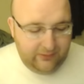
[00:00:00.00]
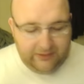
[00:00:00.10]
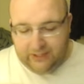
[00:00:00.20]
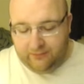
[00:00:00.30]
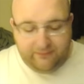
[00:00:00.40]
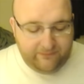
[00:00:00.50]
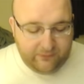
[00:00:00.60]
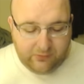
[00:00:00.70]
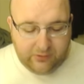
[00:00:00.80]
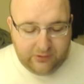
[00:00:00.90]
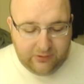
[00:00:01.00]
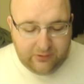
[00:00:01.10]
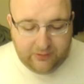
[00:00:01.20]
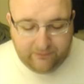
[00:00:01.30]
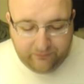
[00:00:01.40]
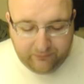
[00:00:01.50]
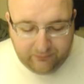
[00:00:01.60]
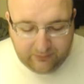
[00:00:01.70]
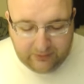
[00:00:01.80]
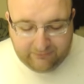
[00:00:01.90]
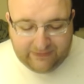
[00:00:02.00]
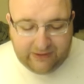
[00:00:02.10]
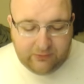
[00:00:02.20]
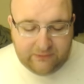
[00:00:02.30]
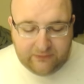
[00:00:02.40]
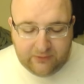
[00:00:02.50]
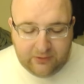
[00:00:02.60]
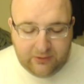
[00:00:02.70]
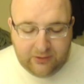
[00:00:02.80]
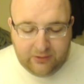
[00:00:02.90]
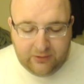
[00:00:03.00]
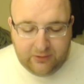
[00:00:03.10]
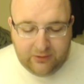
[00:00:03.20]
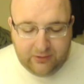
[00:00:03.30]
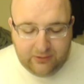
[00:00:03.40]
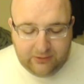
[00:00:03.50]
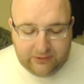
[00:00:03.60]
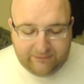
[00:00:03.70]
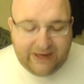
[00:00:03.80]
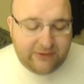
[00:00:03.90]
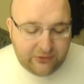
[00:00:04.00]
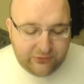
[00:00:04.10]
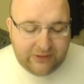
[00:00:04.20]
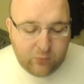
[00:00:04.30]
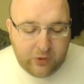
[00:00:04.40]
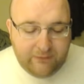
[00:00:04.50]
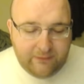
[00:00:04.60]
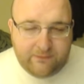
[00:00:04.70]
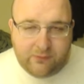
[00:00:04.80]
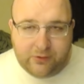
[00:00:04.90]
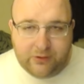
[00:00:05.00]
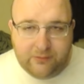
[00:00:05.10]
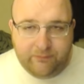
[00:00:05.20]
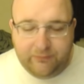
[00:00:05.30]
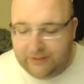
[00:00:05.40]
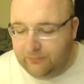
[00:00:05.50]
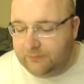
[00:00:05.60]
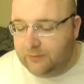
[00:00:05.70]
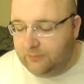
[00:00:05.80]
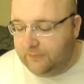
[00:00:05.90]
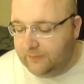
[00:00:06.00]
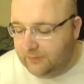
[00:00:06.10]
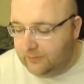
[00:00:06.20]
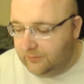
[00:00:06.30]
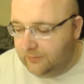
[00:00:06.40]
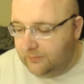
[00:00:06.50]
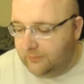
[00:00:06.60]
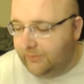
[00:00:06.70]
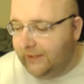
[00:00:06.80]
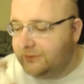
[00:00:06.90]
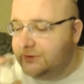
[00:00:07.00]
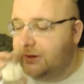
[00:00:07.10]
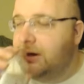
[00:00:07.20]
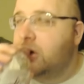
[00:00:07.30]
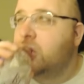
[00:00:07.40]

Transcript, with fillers: out of the four, if I was, if I had to drink one of the four, I would go with the black cherry.